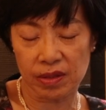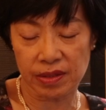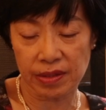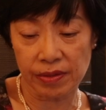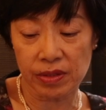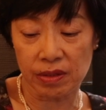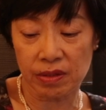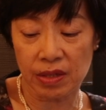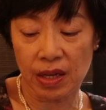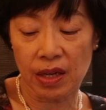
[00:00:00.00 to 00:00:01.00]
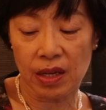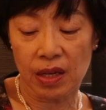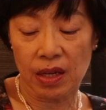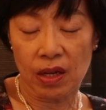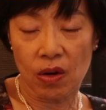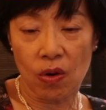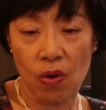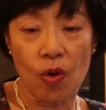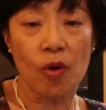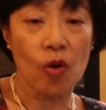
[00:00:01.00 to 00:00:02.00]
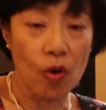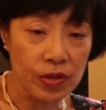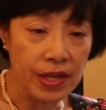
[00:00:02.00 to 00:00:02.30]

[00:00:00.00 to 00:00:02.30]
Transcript: centres, or